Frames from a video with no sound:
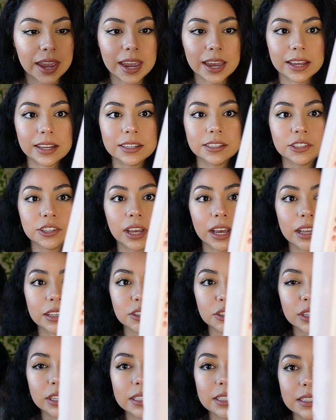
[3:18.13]
And
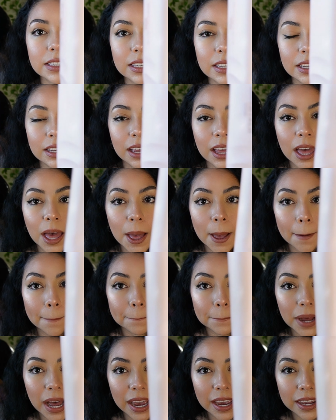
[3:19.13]
as you can see,
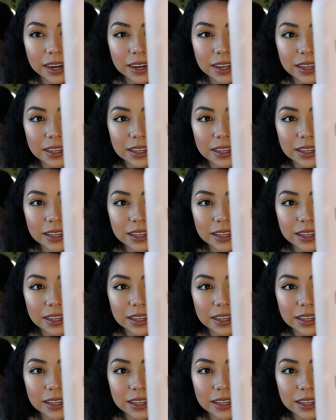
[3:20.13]
mine